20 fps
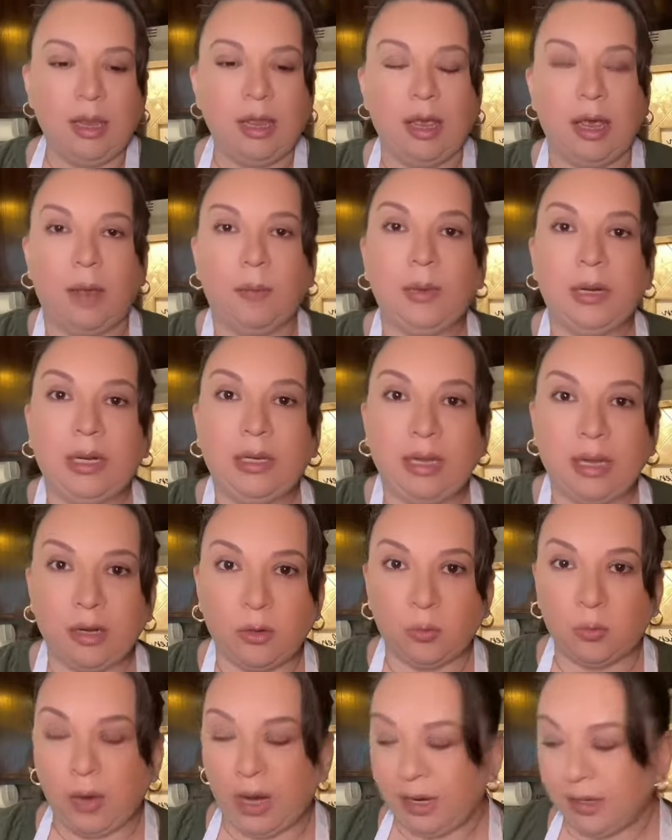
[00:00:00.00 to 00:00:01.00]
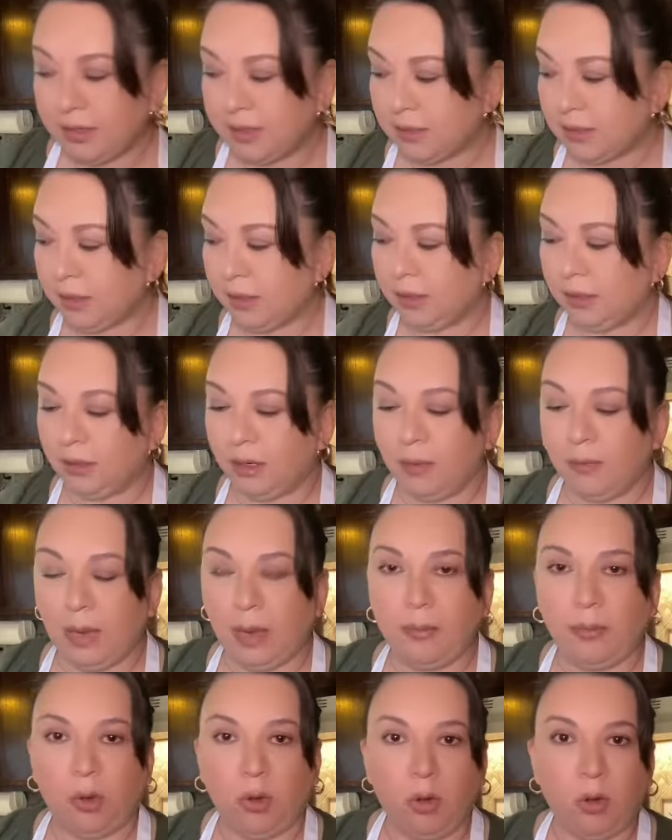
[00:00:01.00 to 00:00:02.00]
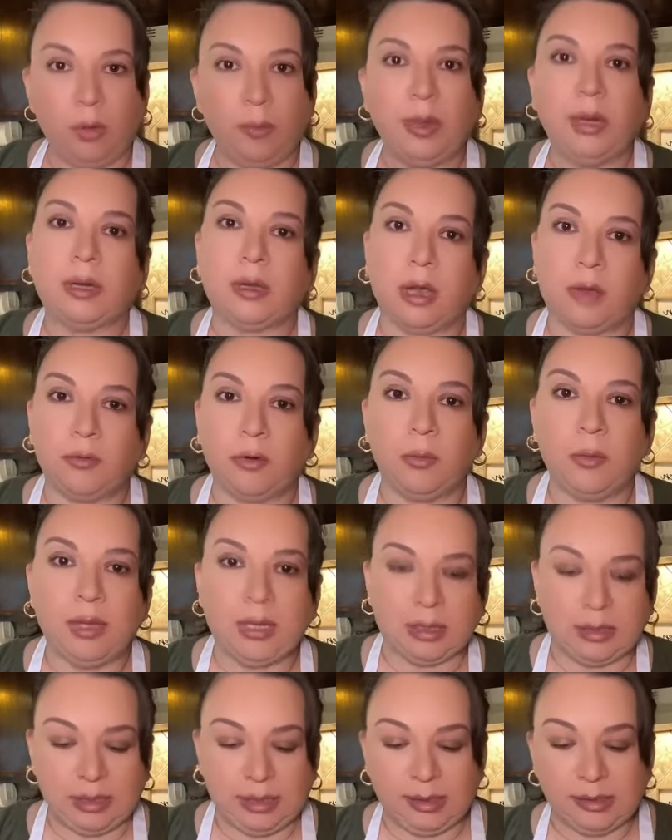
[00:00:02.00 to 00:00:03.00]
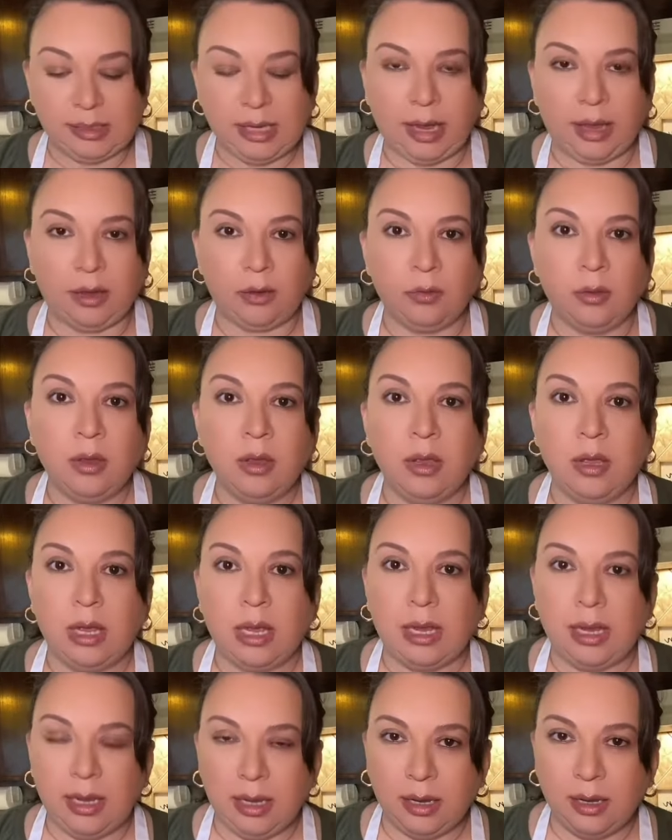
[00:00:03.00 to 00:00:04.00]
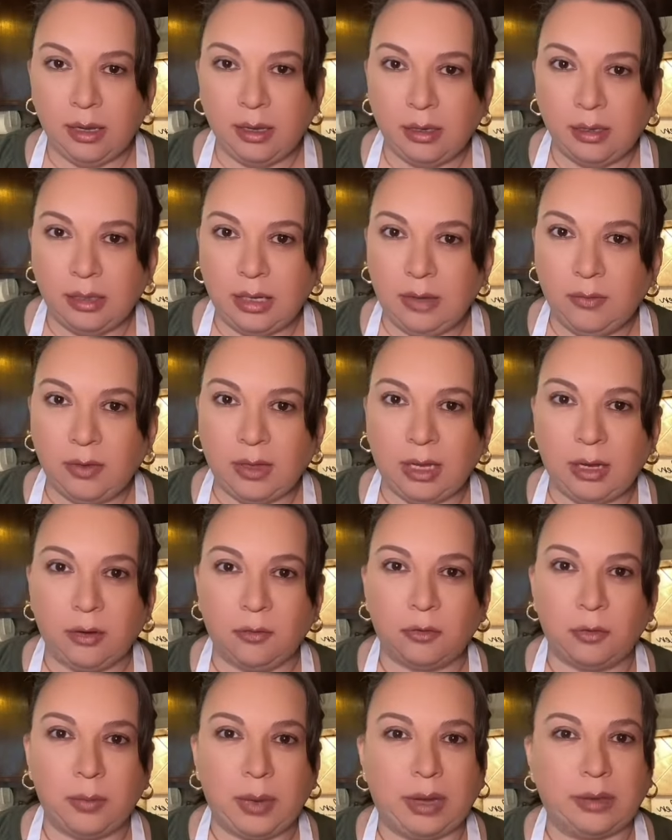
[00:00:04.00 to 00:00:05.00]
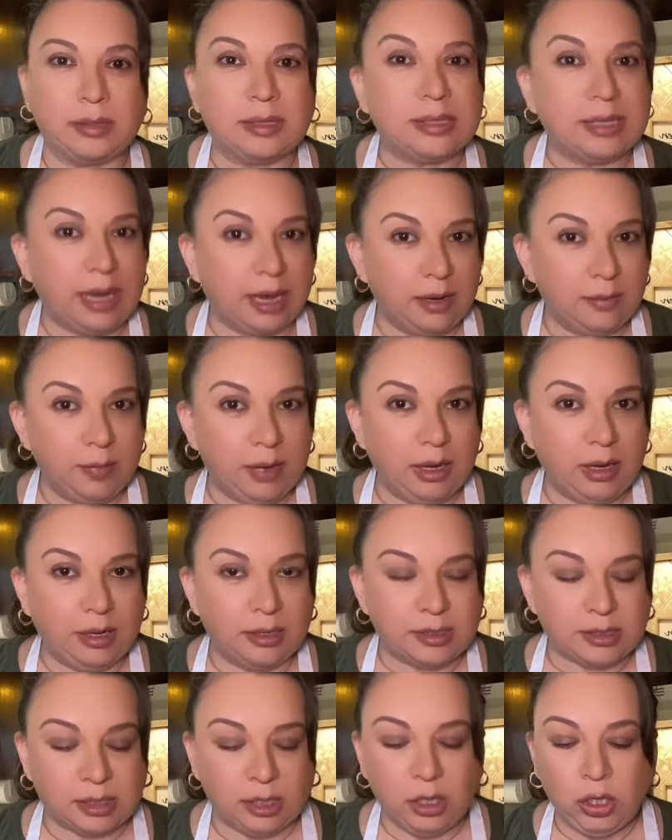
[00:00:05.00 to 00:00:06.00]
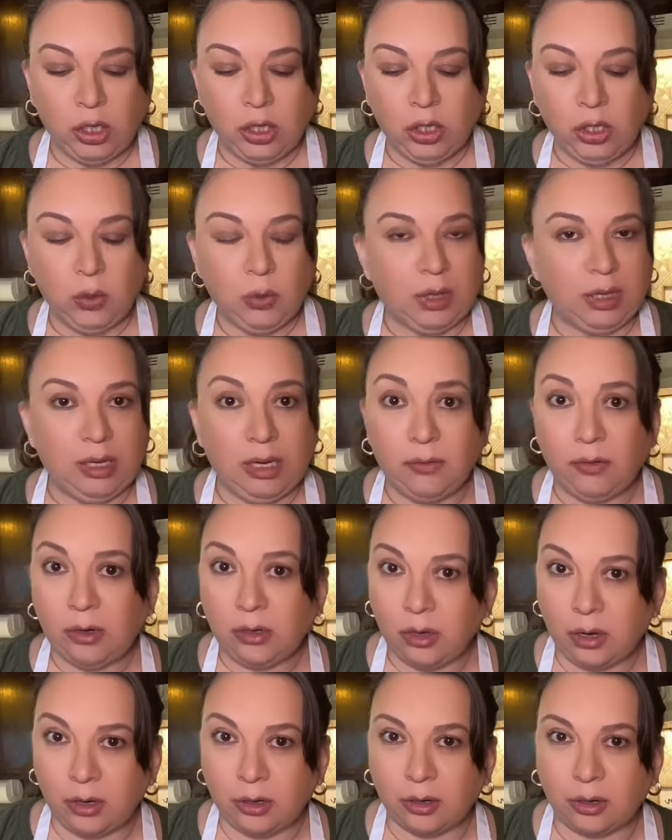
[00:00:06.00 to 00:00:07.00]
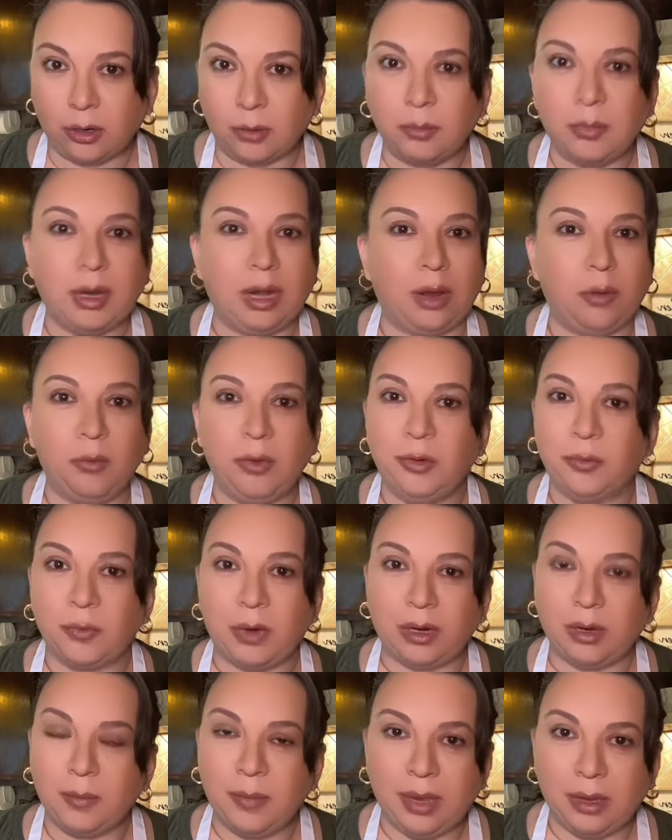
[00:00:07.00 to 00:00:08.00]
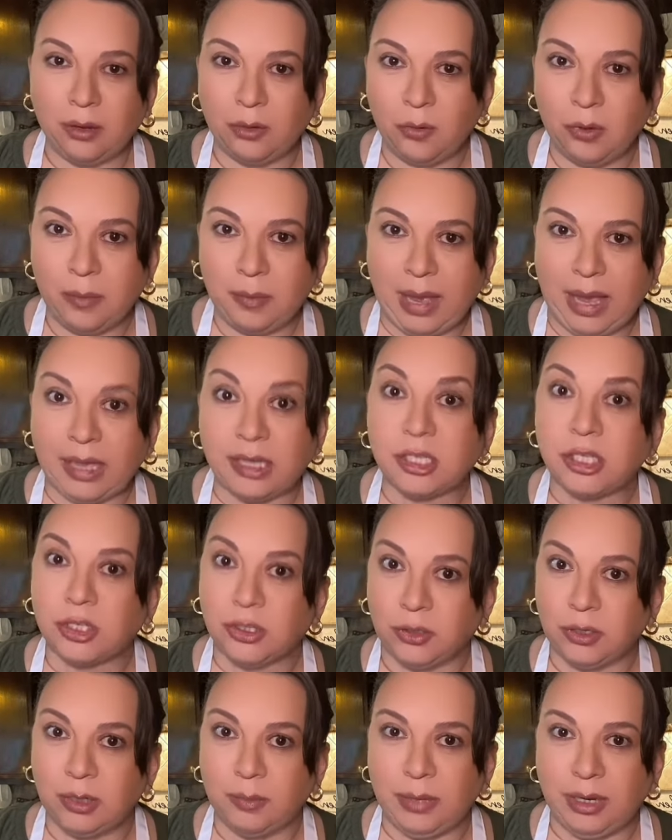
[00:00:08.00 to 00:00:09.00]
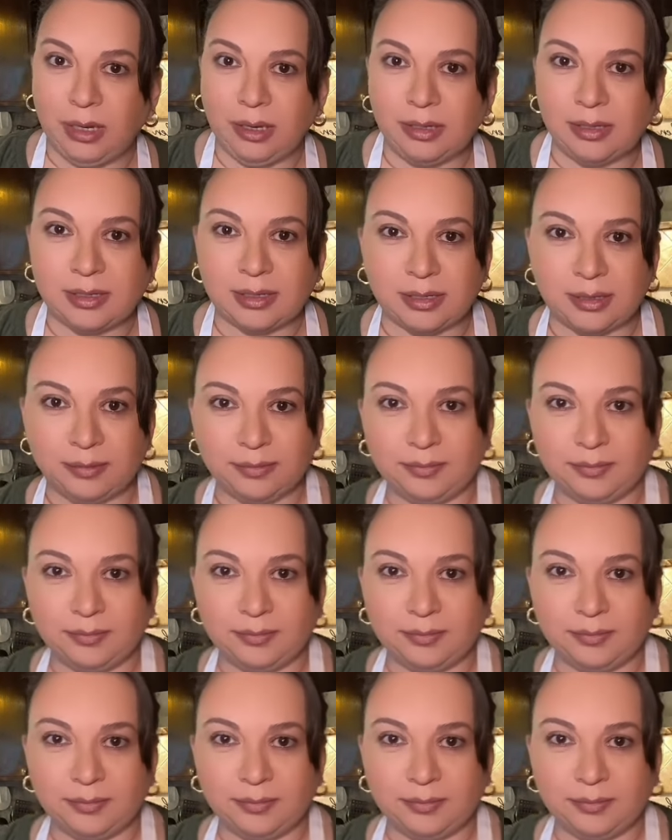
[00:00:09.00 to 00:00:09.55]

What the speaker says: I'm going to let it rest in my bowl. I'm going to cover it with a clean towel and leave it there for about 10 minutes. You can leave it longer, but I wouldn't recommend going past 30 minutes.